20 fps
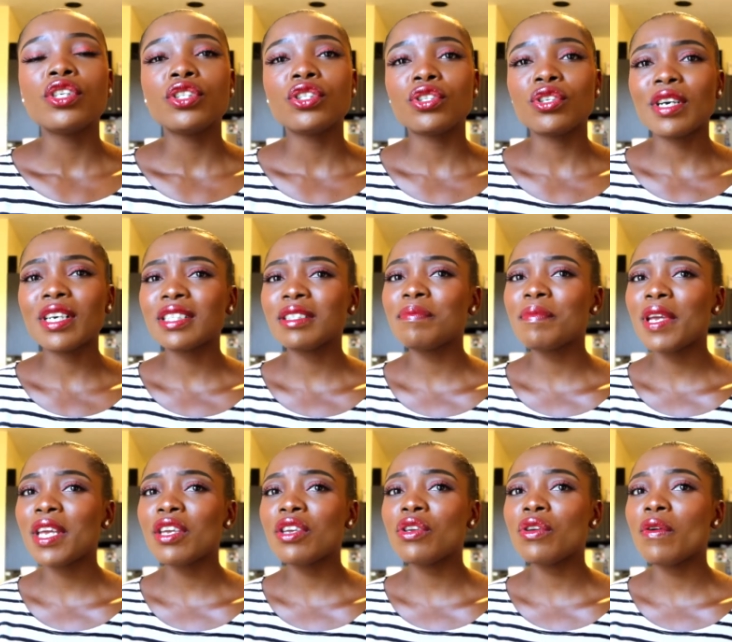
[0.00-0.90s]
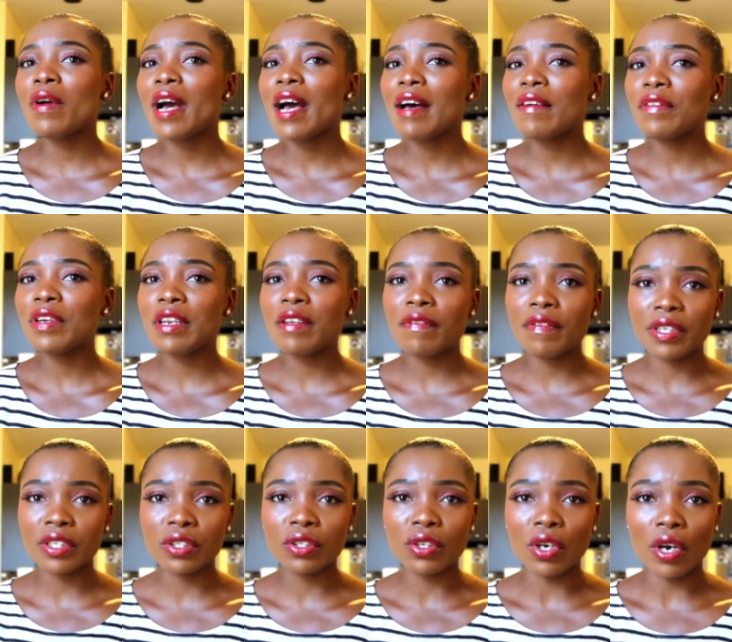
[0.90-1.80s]
Trust me, you haven't
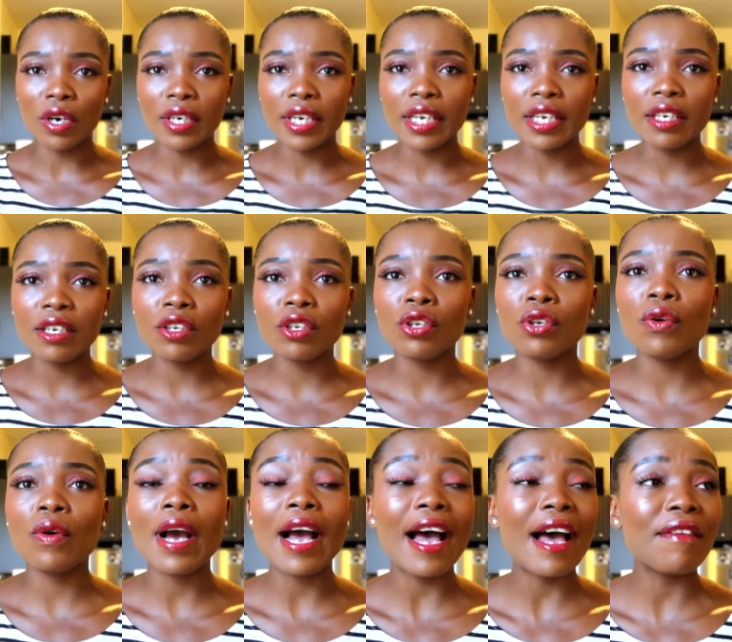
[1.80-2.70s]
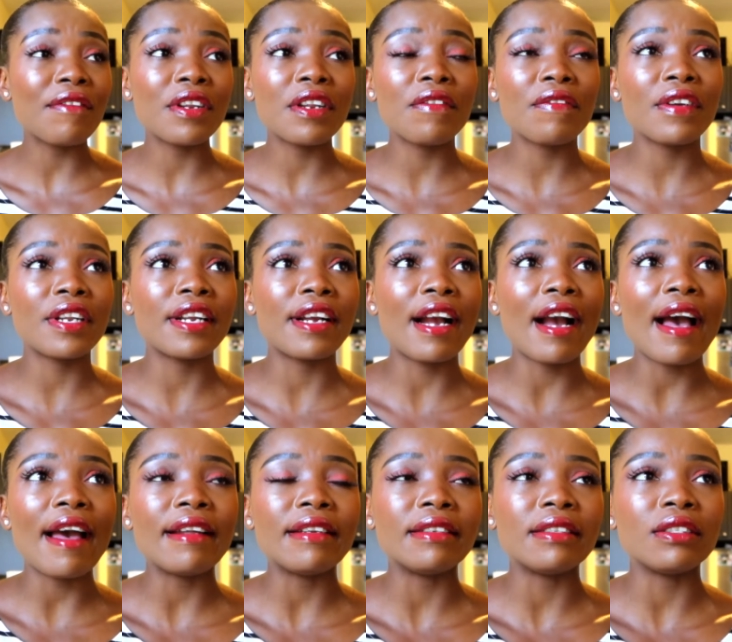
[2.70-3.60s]
even started, you haven't even
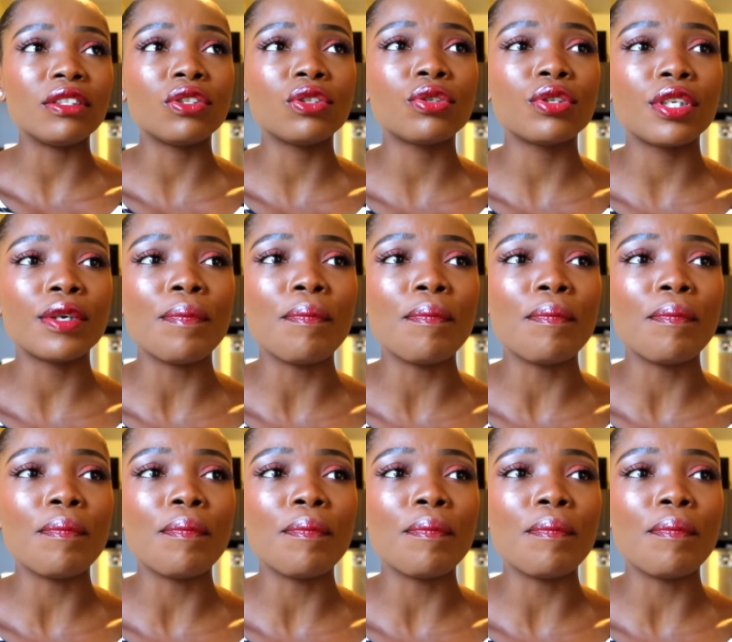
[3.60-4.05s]
gotten to the